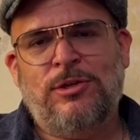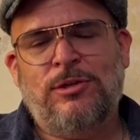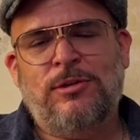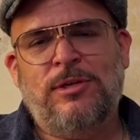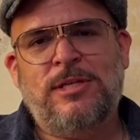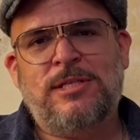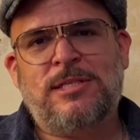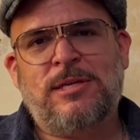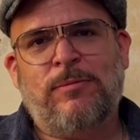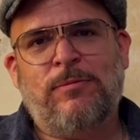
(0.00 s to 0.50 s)
you
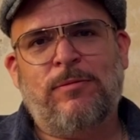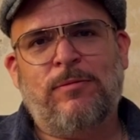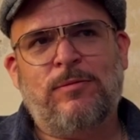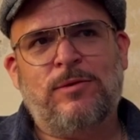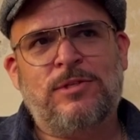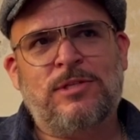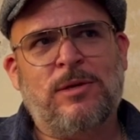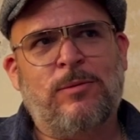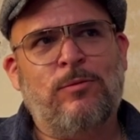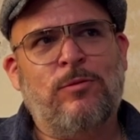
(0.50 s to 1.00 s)
need
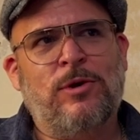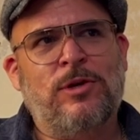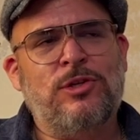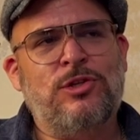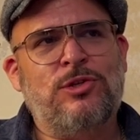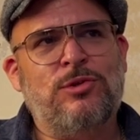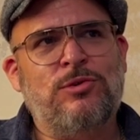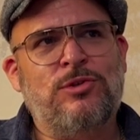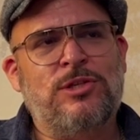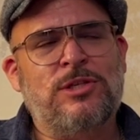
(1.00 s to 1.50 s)
someone
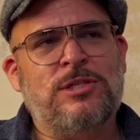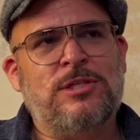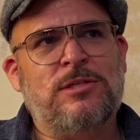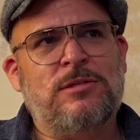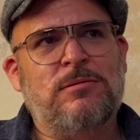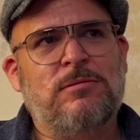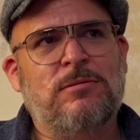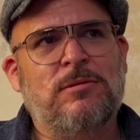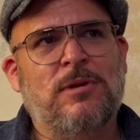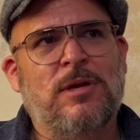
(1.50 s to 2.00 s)
to just